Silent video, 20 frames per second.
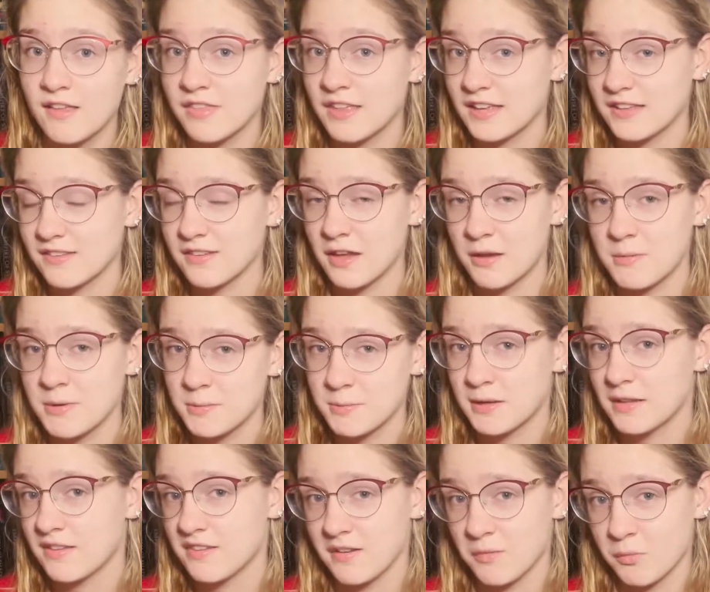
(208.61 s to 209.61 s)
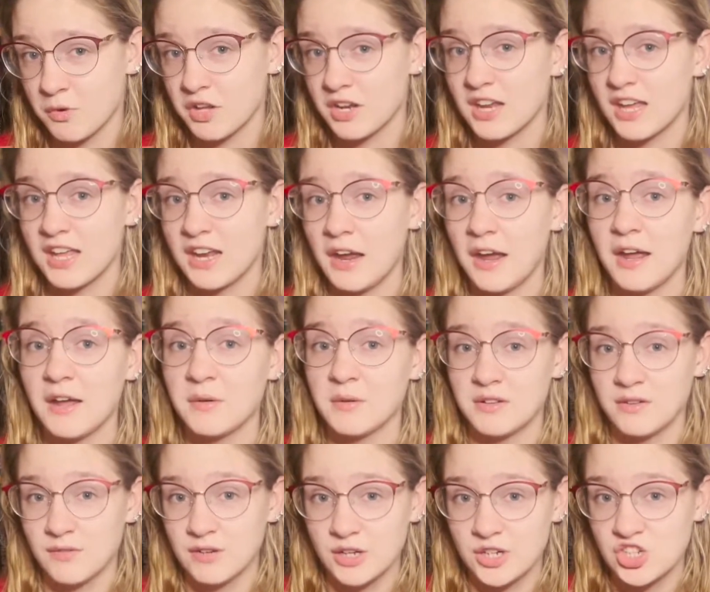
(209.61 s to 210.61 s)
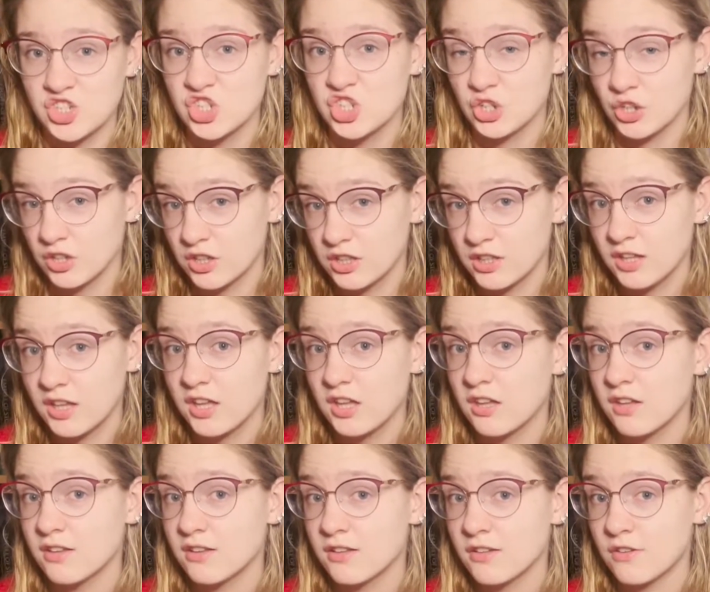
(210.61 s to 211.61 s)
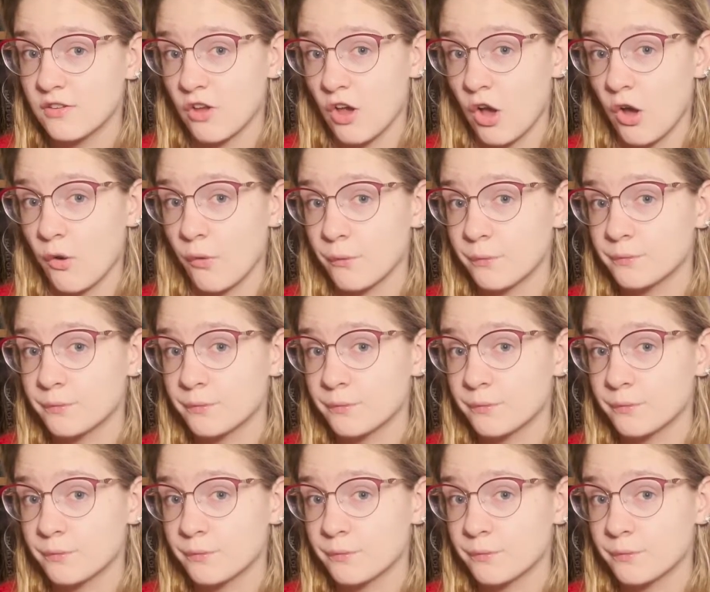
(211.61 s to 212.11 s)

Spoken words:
that Simon bit someone and I was very shook. So.